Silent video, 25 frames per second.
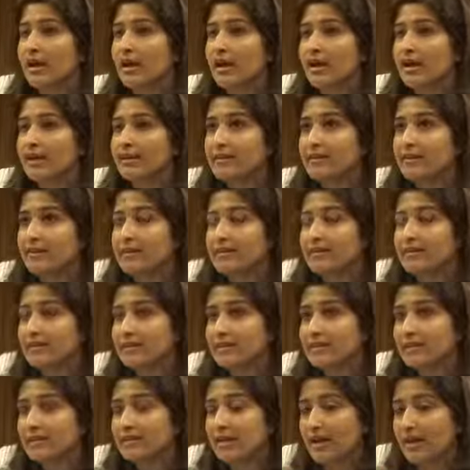And
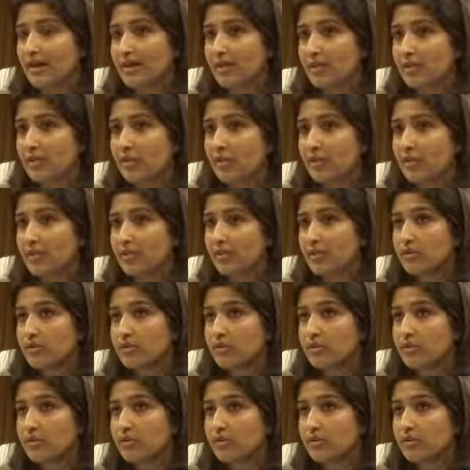these arrows,
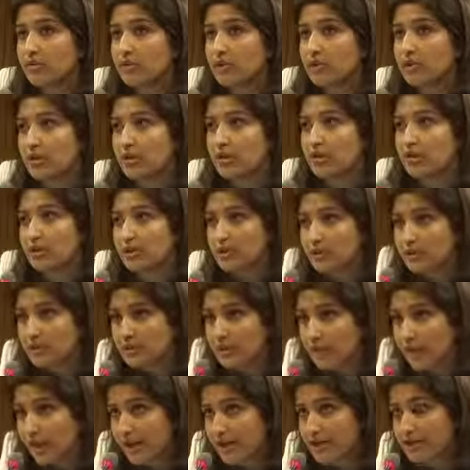
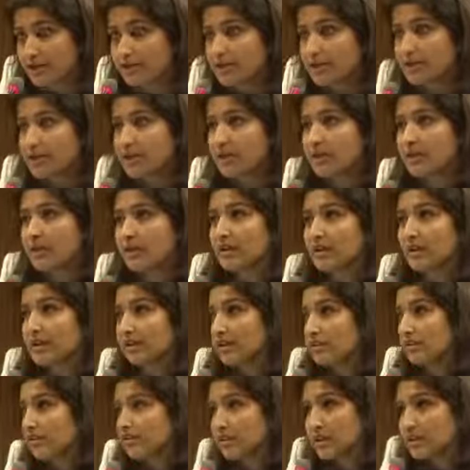actually,
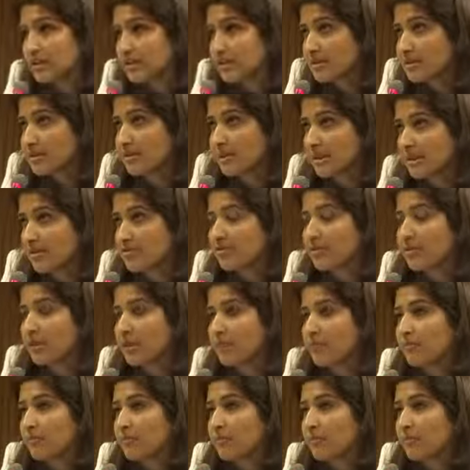we still live
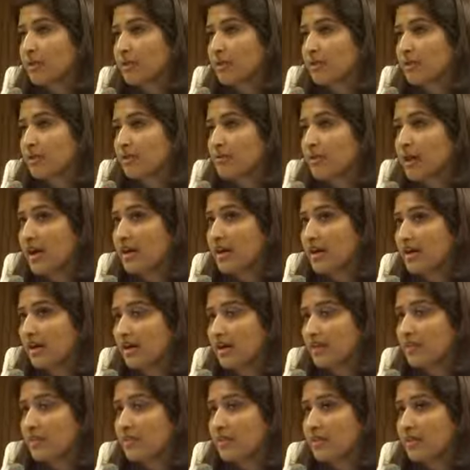them. In my
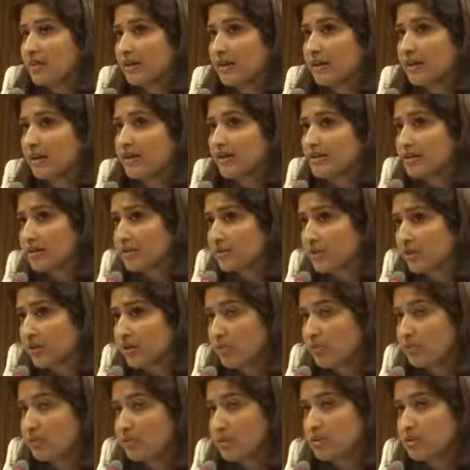camp in the Gaza
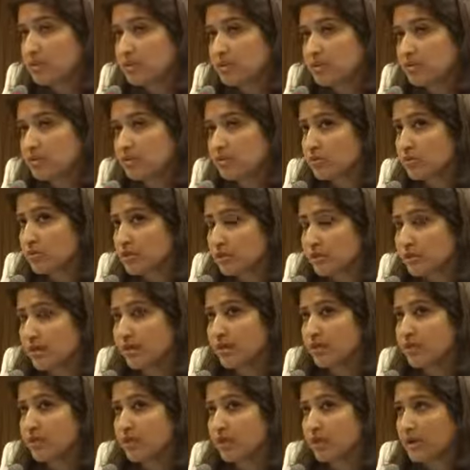Strip, which is the
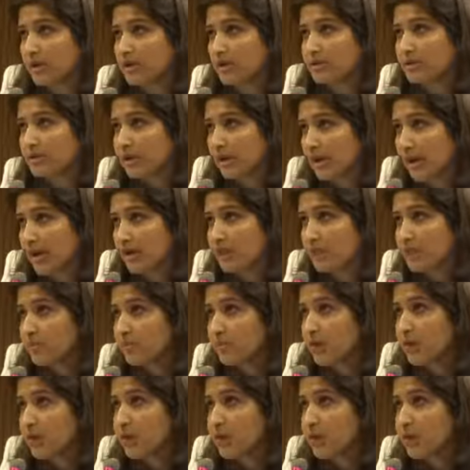second biggest camp,